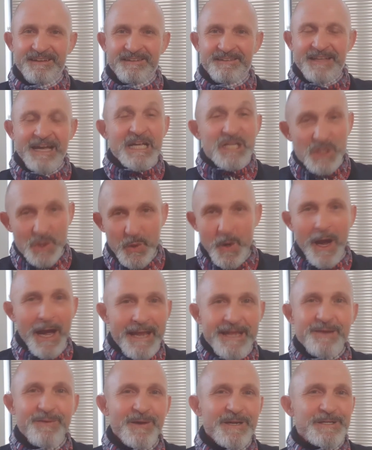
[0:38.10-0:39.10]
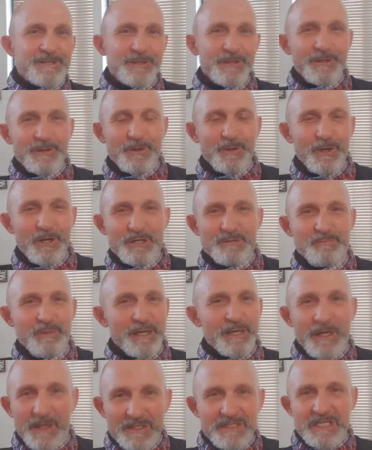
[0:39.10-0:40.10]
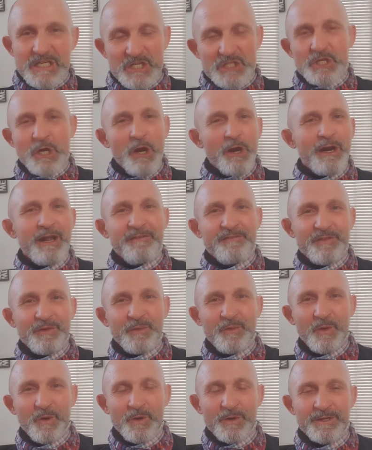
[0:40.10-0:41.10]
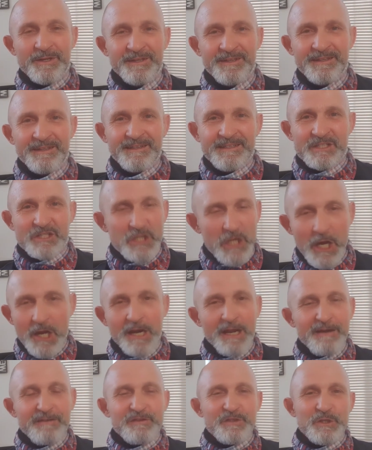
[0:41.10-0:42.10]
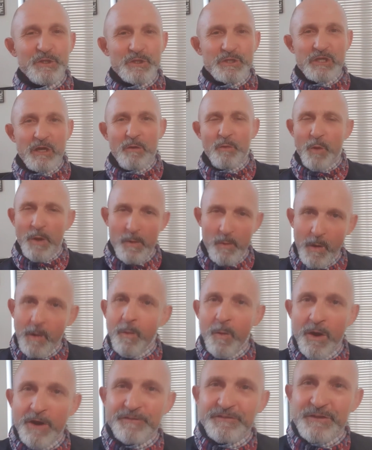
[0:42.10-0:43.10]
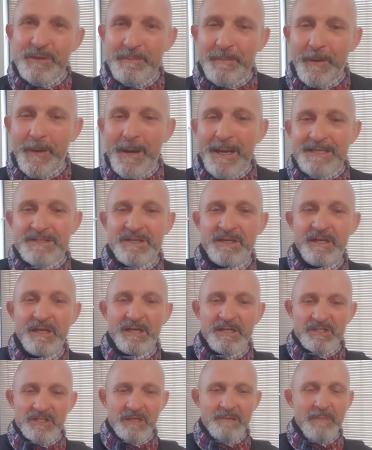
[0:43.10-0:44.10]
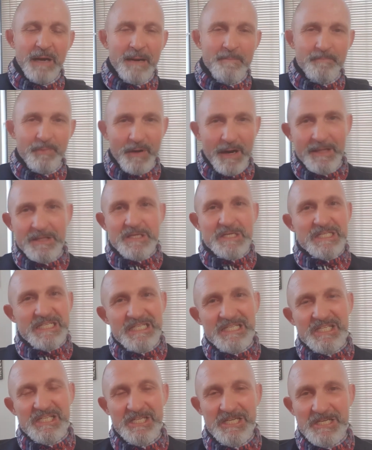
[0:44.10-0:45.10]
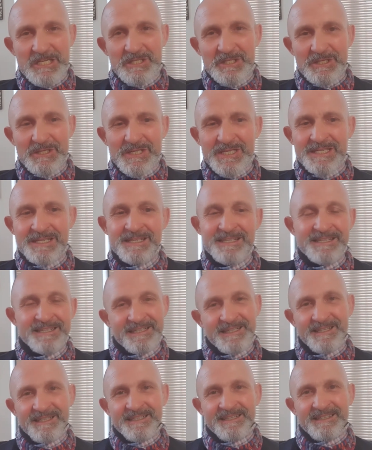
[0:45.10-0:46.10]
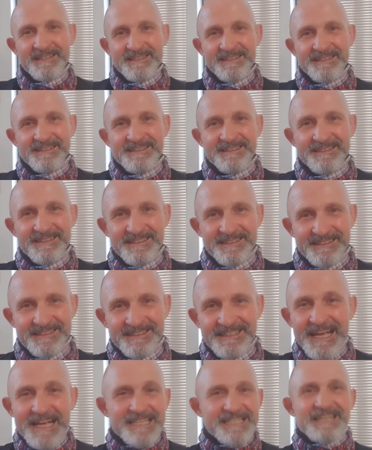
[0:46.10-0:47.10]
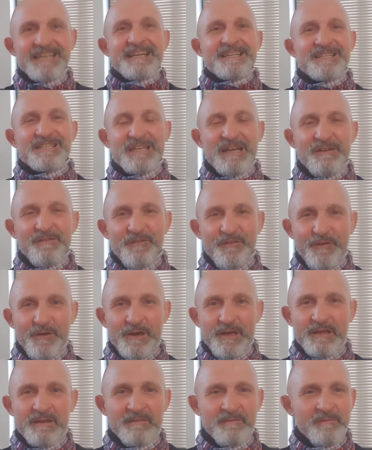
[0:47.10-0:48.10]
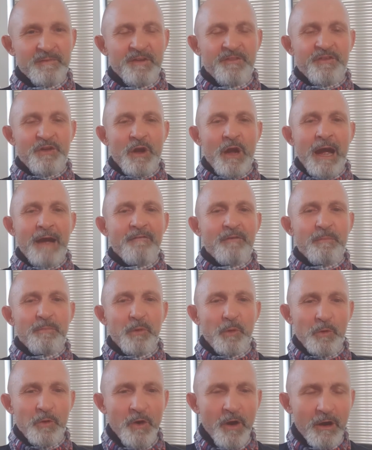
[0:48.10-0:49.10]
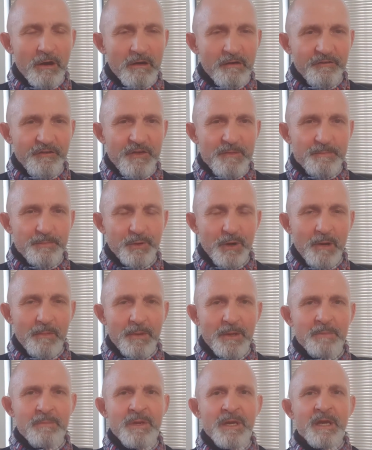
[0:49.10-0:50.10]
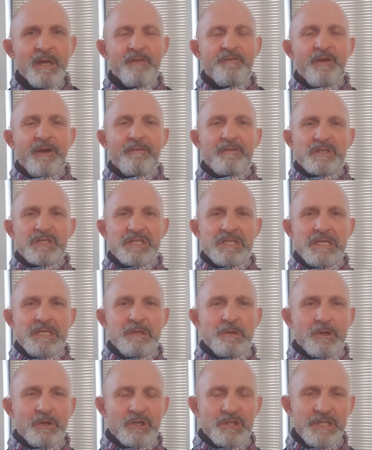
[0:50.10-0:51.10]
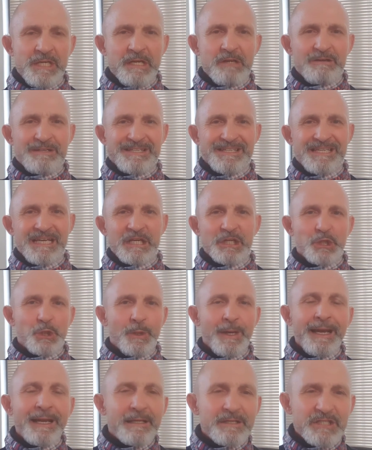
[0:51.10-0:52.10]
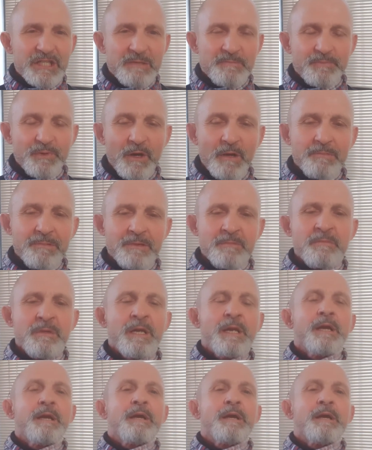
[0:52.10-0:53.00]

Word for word: That's why he went to the cross, because he so loved the world, so loved you, so we were worth the price. So, my brothers and sisters, let's get set free. If you have a pornography problem, if you have a secret sexuality problem,